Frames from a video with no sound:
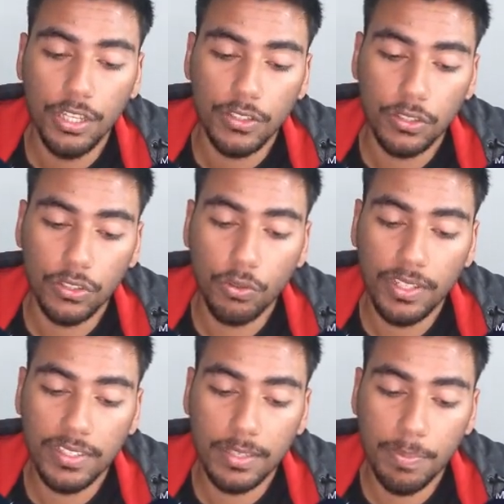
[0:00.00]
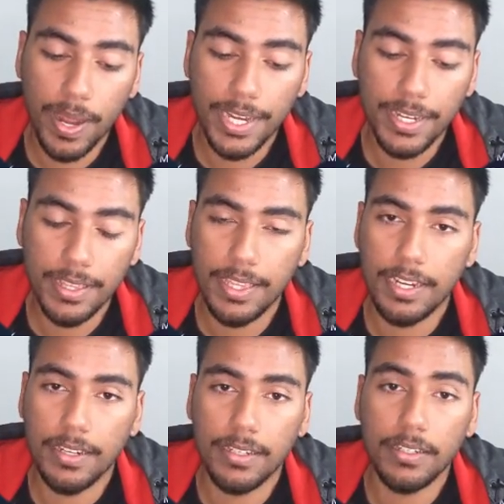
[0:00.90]
So as soon as it's binded, then
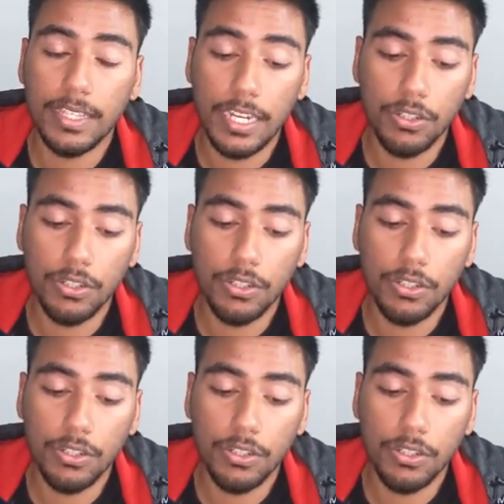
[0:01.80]
it, then